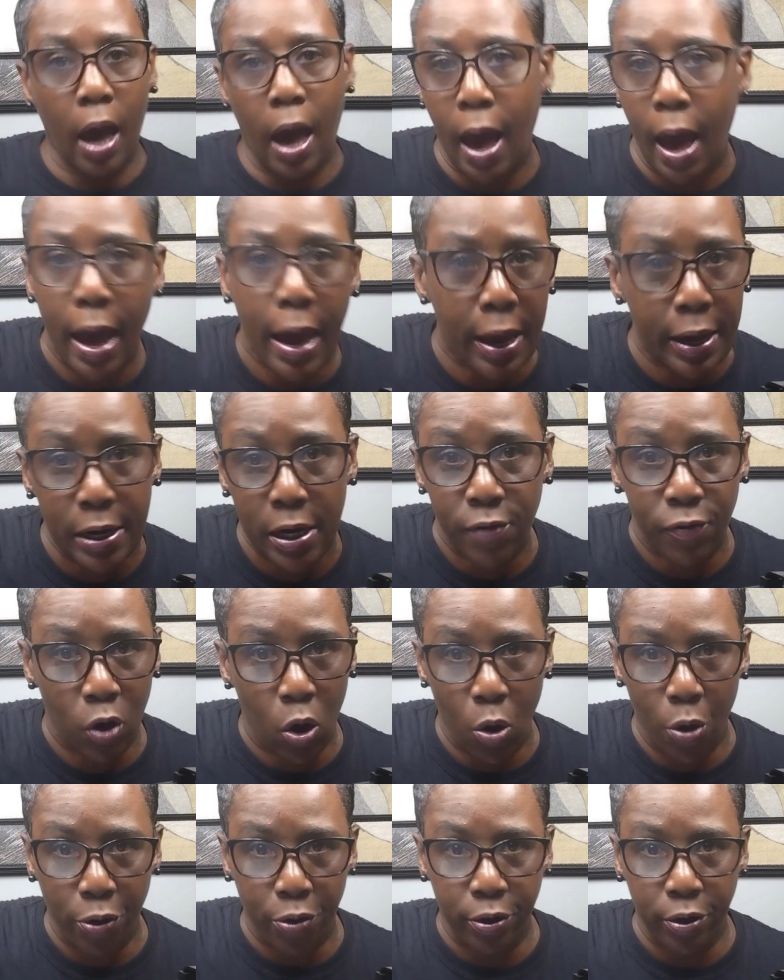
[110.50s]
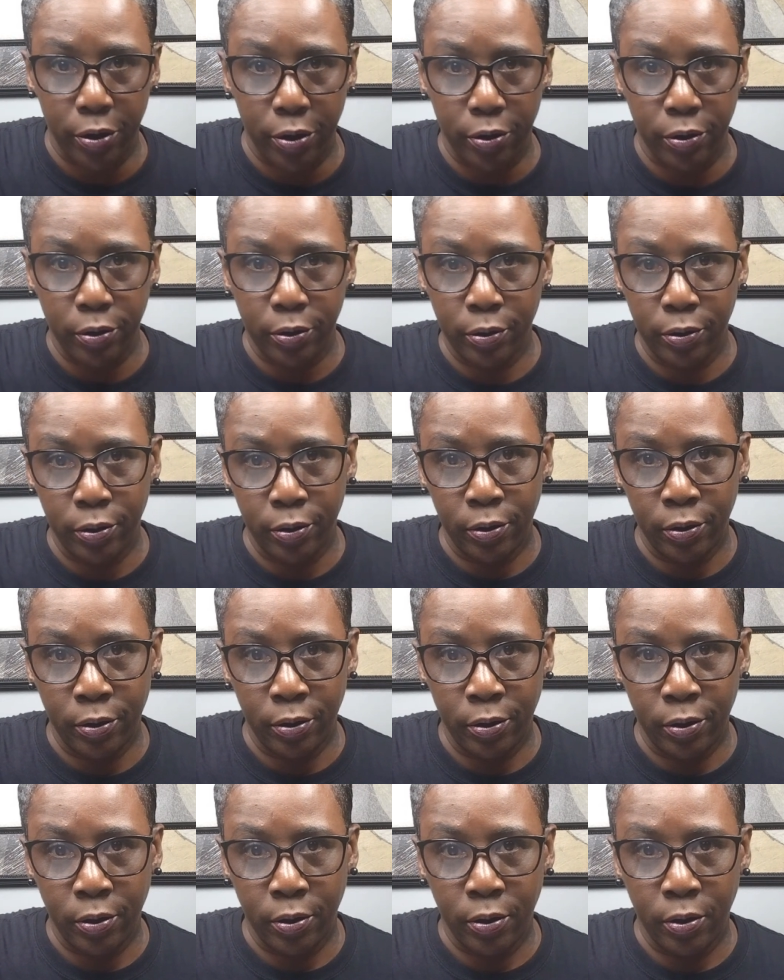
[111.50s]
I hadn't even ordered it.
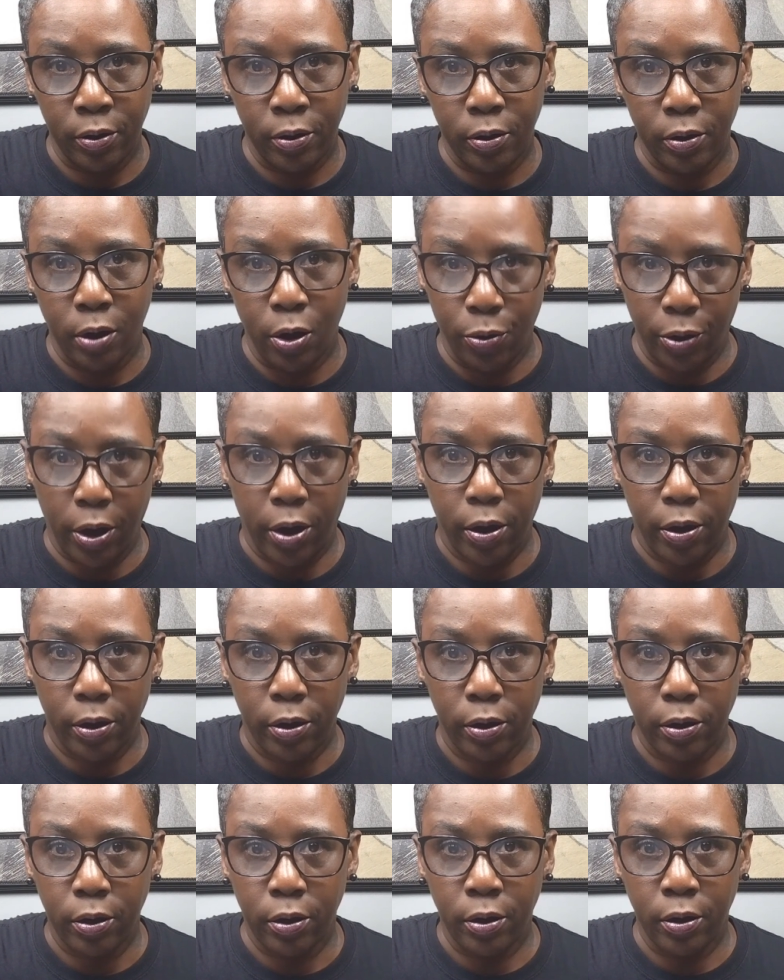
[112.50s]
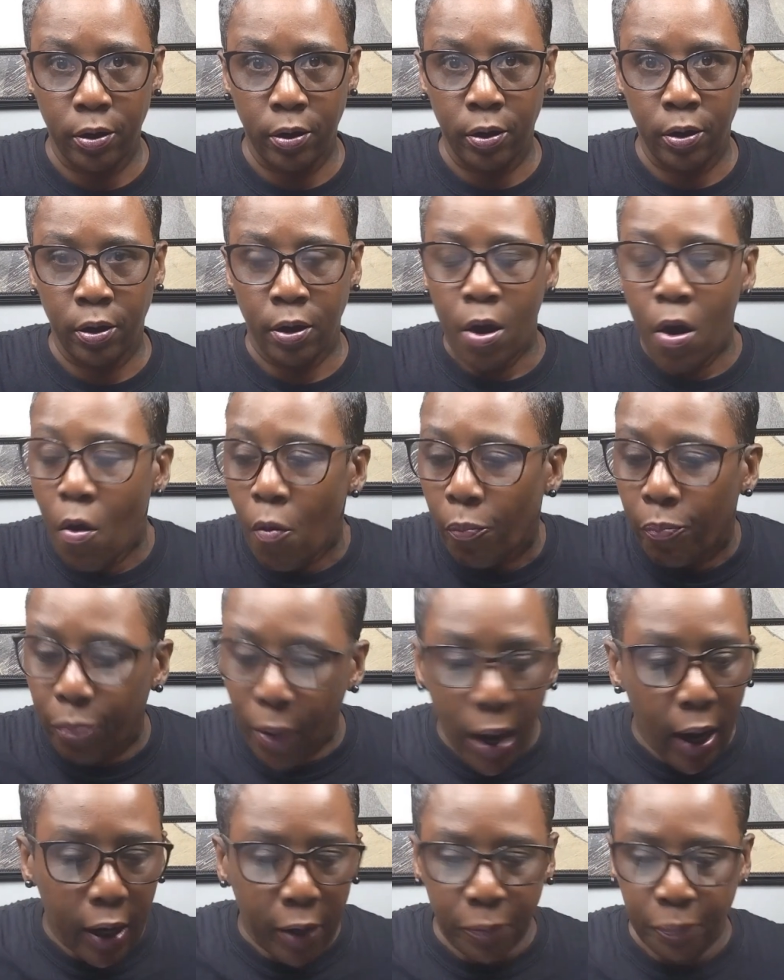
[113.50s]
Okay.
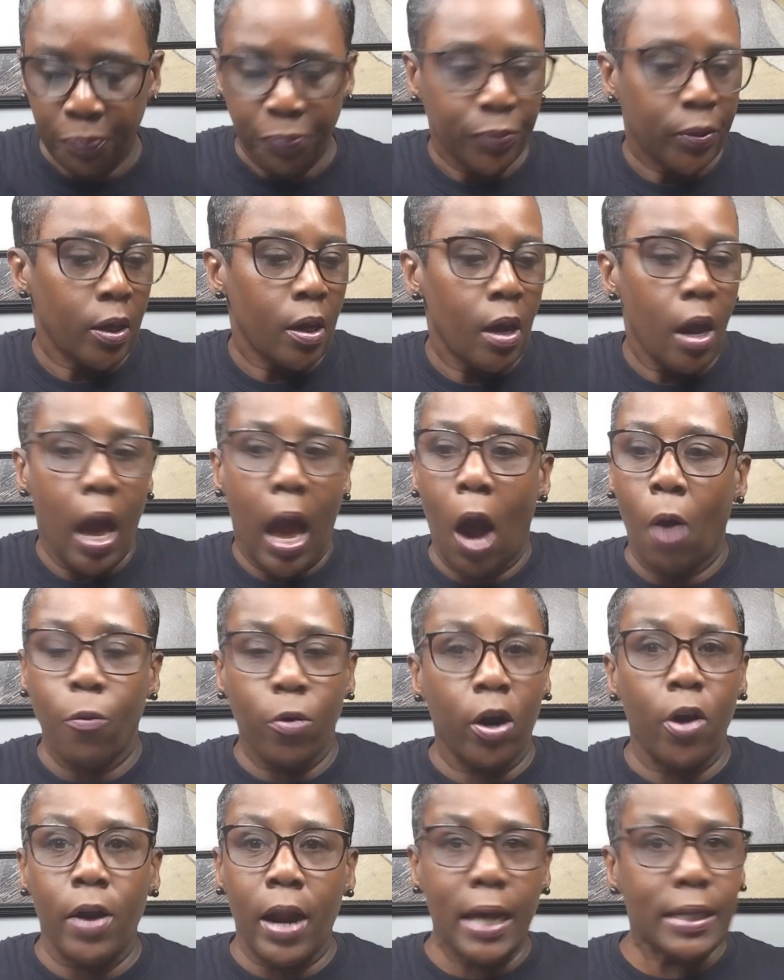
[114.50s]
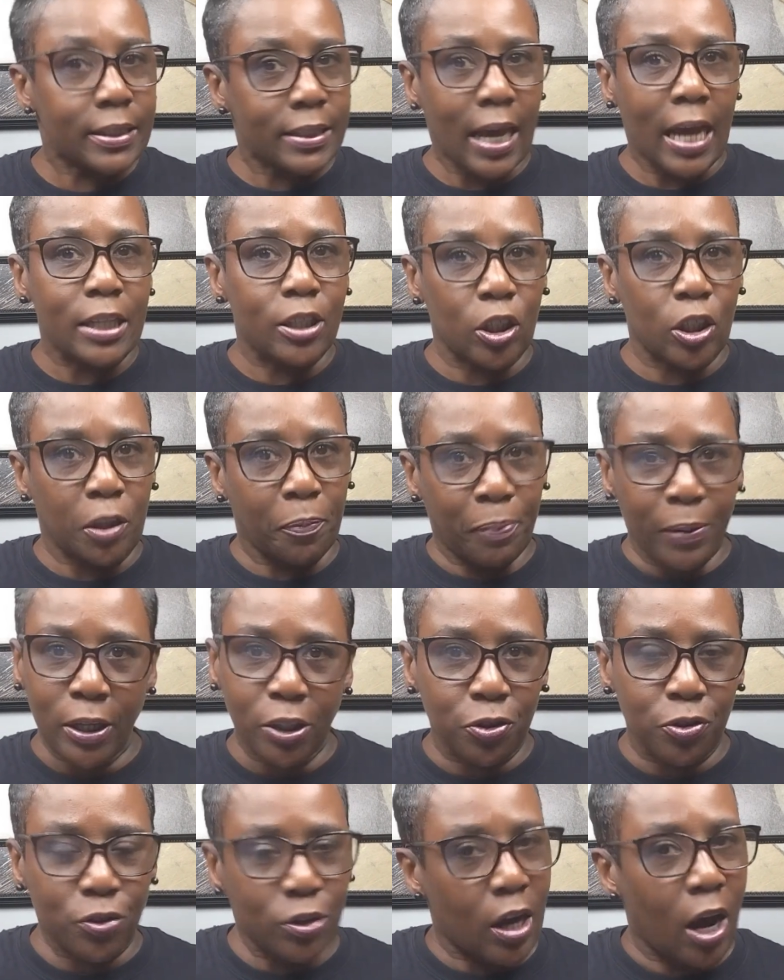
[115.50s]
But I went on outside, took the
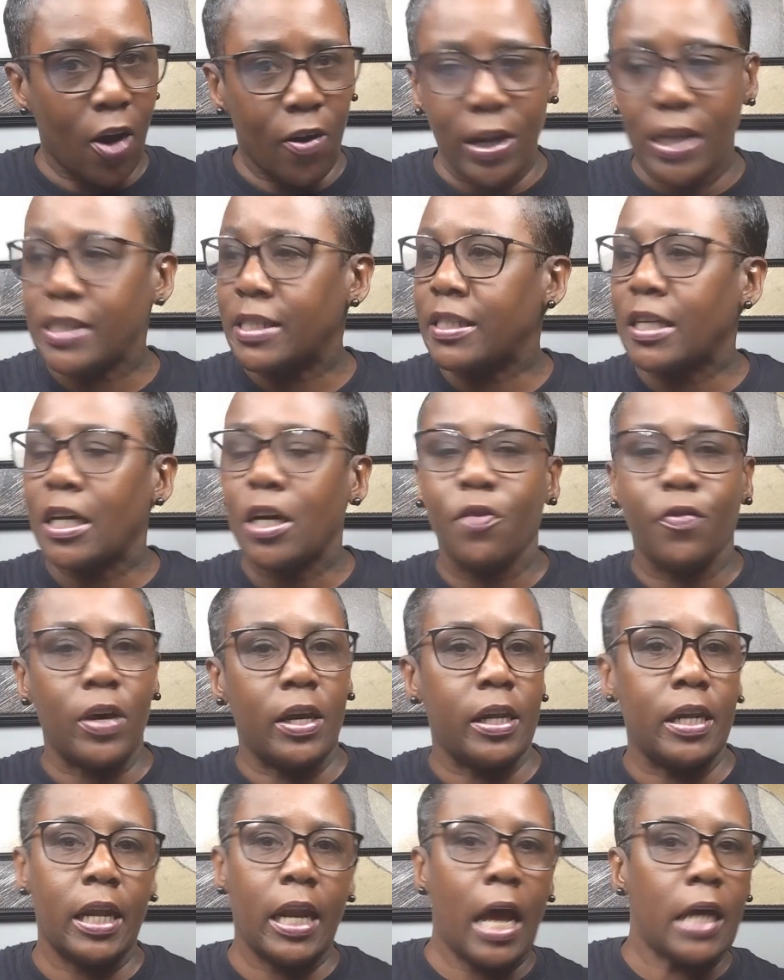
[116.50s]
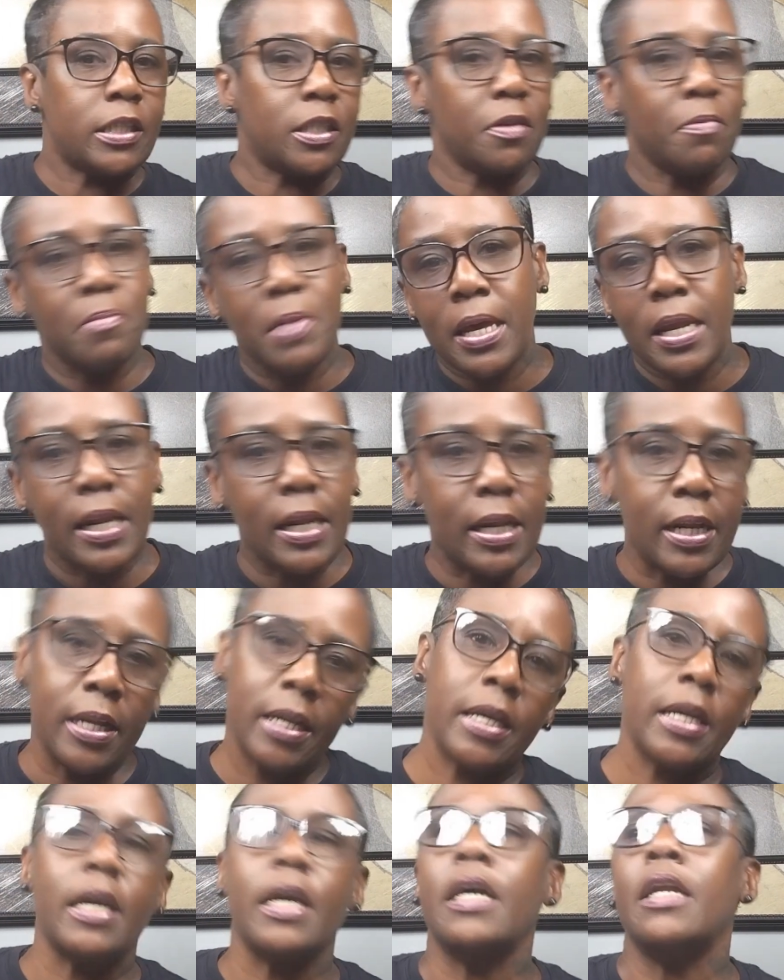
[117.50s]
pictures and all that stuff, and then I submitted it
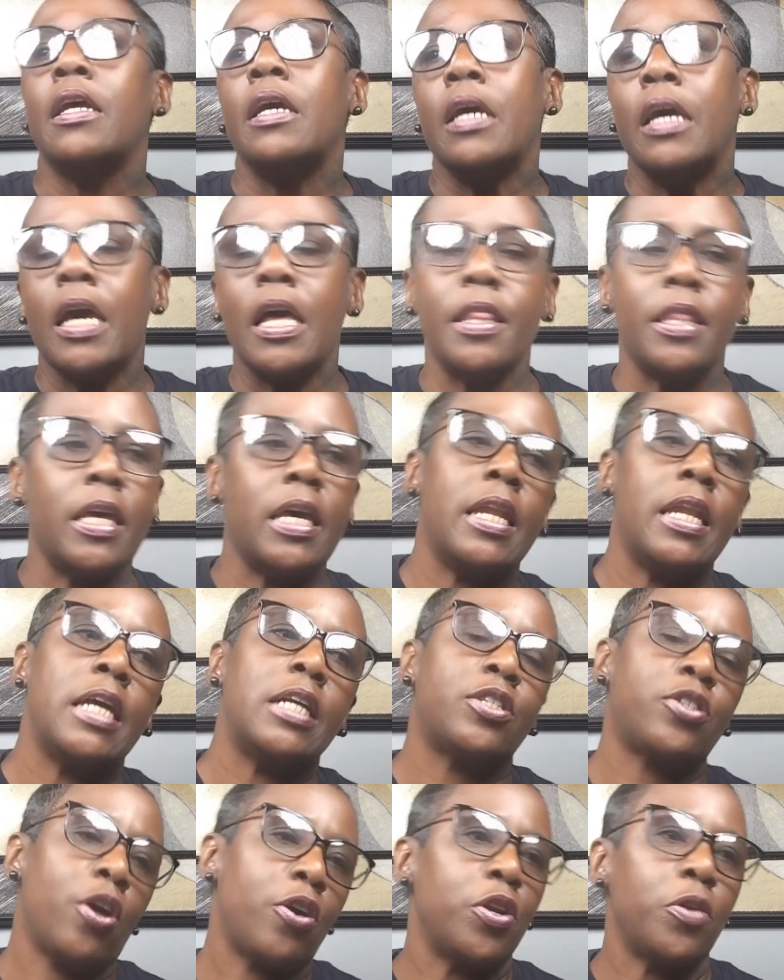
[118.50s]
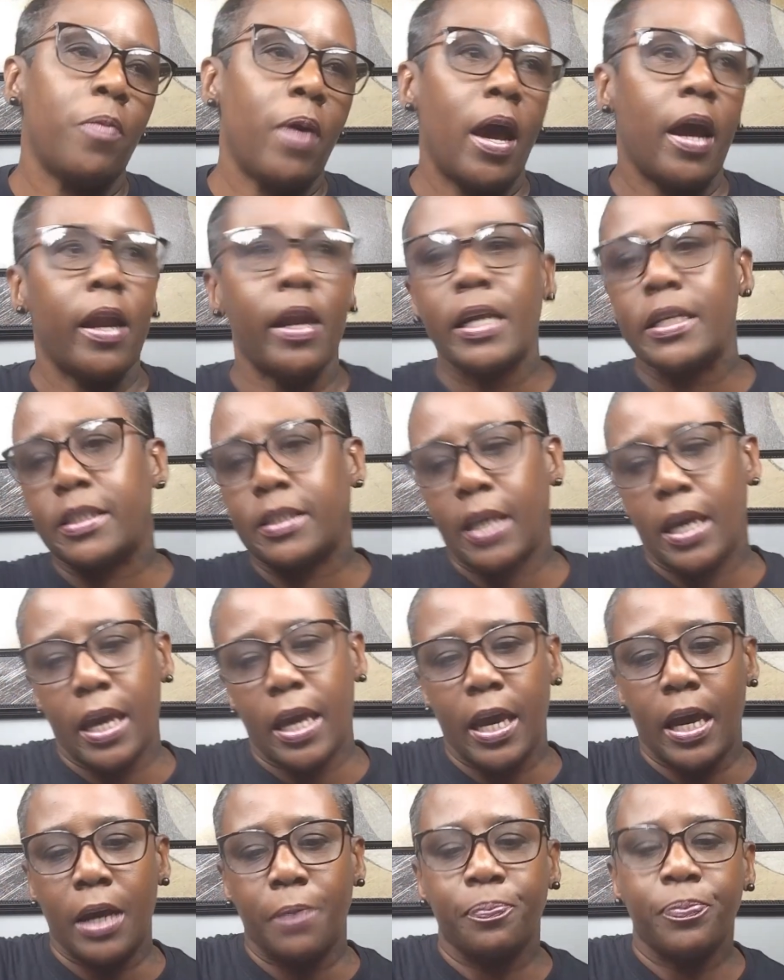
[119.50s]
in, and then they turned around and they
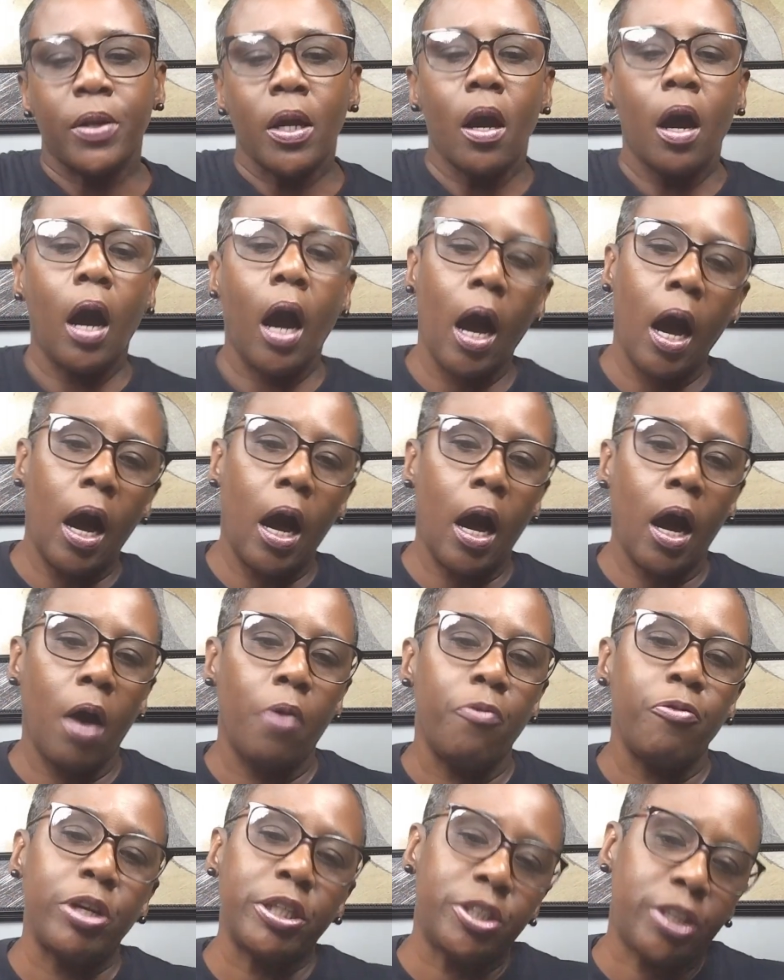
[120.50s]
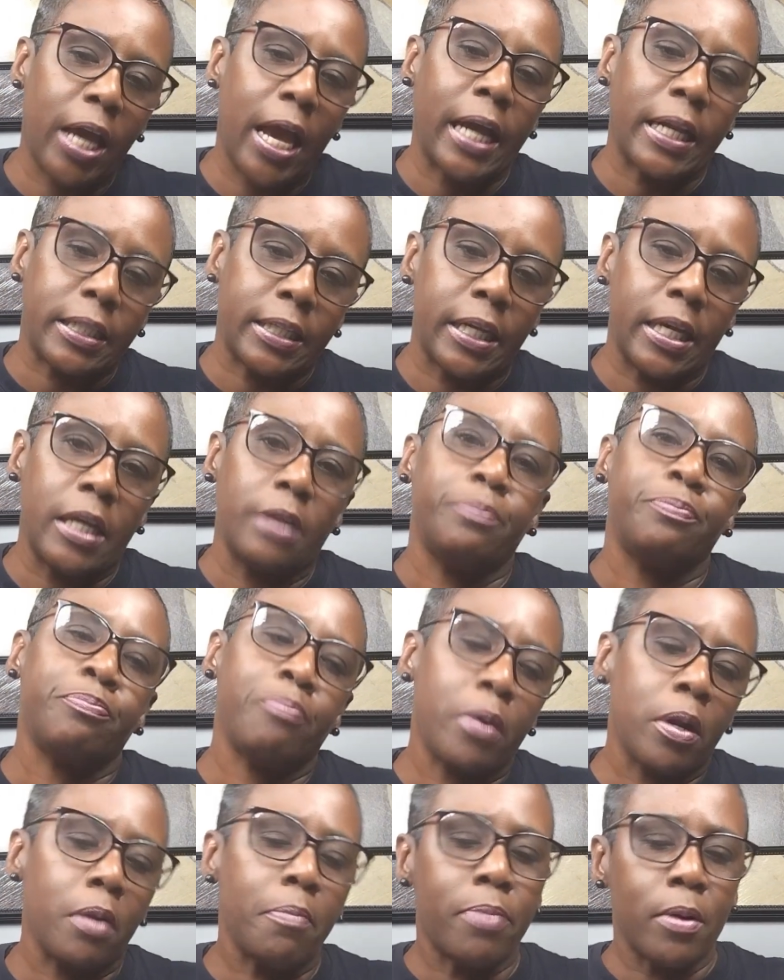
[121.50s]
said,
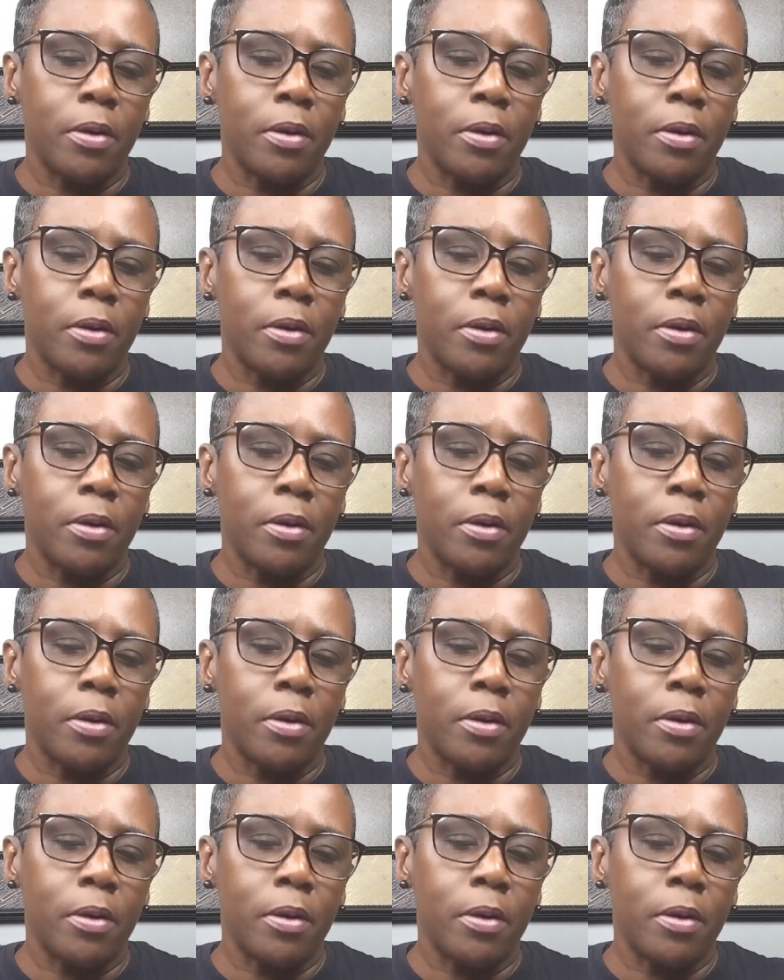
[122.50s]
rejected, blah,